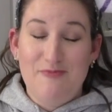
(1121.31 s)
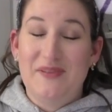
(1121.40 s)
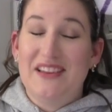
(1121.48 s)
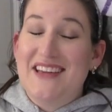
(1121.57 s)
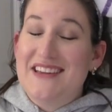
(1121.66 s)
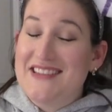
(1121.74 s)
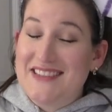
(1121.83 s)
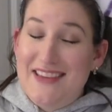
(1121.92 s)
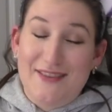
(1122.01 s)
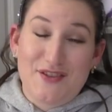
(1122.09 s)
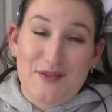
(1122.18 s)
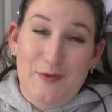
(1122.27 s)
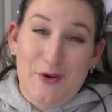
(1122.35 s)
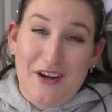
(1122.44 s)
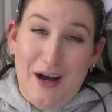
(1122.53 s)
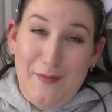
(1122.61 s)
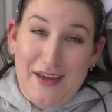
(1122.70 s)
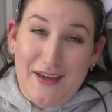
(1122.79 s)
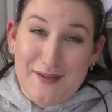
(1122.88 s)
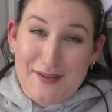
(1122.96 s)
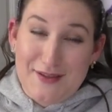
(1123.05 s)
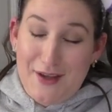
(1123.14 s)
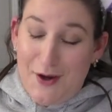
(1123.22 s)
But like I said, there's more coming,
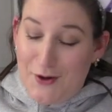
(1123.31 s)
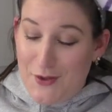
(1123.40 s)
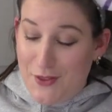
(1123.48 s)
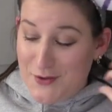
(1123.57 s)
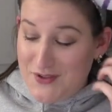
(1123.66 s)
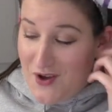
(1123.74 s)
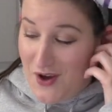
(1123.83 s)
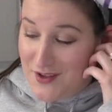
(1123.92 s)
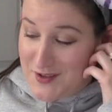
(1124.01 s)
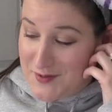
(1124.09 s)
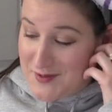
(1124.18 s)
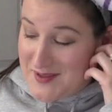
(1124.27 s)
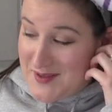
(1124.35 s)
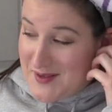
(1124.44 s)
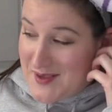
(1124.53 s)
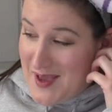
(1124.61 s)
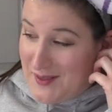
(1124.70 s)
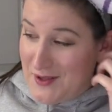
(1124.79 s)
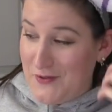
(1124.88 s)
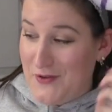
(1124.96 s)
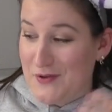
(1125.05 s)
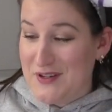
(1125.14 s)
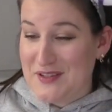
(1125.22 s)
so those hauls, yeah, look
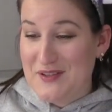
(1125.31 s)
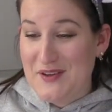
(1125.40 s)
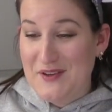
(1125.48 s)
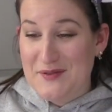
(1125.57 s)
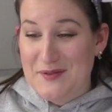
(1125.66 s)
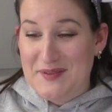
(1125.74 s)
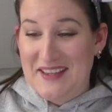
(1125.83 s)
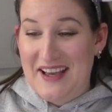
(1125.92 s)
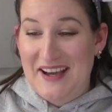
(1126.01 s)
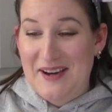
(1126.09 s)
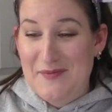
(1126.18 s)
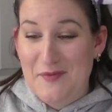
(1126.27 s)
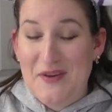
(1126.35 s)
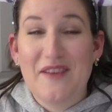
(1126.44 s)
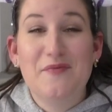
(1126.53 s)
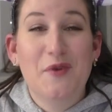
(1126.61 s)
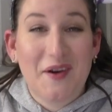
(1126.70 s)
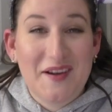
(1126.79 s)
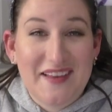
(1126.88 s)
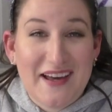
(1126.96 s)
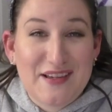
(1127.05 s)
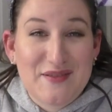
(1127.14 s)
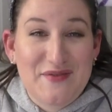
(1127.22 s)
forward to those. We have more
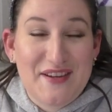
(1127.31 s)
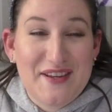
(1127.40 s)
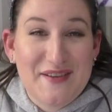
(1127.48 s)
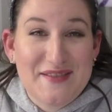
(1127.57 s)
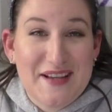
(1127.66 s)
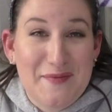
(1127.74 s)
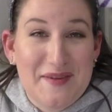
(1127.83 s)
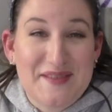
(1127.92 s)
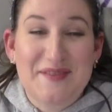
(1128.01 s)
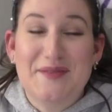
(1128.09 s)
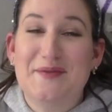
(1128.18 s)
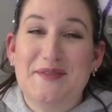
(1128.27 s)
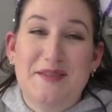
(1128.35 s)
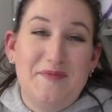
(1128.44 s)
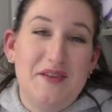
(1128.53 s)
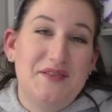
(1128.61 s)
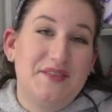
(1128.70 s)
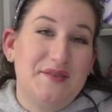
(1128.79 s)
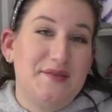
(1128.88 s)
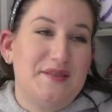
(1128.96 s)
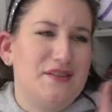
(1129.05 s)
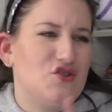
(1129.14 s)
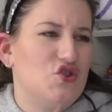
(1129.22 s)
collection videos coming soon. Spirit
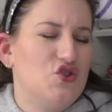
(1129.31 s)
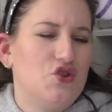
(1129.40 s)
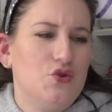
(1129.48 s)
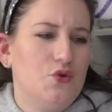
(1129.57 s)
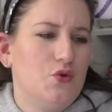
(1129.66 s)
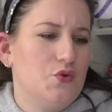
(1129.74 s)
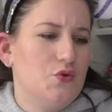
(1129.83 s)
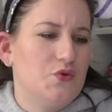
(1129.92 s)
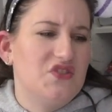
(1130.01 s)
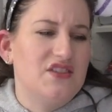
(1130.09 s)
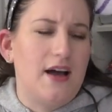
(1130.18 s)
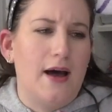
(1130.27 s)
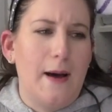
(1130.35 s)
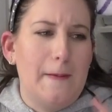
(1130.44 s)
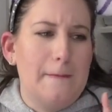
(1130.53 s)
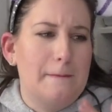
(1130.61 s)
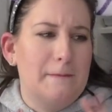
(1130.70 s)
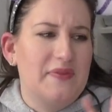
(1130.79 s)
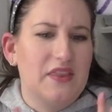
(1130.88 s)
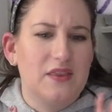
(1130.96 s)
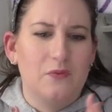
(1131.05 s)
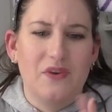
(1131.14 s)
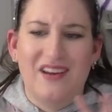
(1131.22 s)
jerseys, shoes,
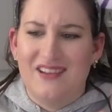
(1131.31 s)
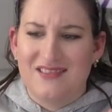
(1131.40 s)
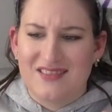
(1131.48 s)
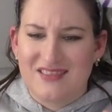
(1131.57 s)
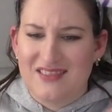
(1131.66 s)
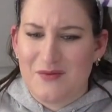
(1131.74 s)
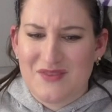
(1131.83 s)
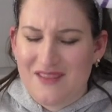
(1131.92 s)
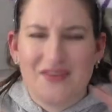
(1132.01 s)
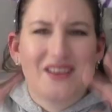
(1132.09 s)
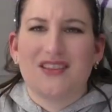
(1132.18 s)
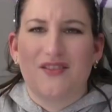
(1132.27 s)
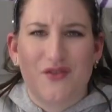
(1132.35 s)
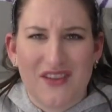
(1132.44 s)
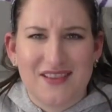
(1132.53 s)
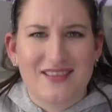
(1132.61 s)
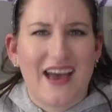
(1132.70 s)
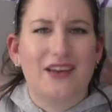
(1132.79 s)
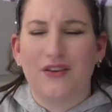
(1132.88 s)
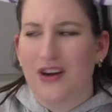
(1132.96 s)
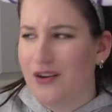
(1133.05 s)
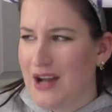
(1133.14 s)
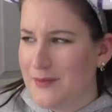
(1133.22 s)
what else? There's other things. I don't
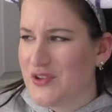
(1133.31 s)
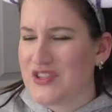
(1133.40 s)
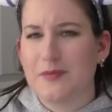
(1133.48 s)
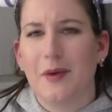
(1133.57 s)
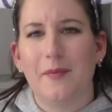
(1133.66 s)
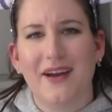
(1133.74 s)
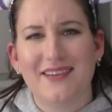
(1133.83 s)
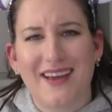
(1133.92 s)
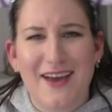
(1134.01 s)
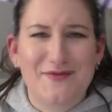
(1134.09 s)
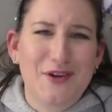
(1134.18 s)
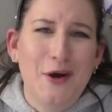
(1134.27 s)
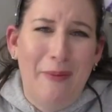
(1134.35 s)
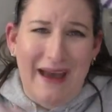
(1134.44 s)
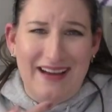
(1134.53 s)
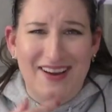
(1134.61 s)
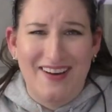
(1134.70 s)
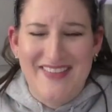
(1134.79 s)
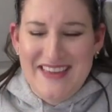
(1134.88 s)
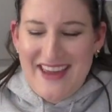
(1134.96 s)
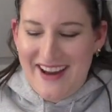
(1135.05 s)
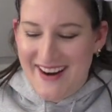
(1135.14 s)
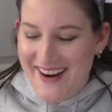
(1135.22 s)
know. I'm losing my mind. I have to go back on
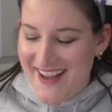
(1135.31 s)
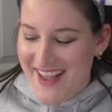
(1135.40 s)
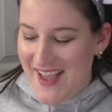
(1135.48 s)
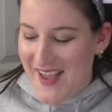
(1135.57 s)
the air.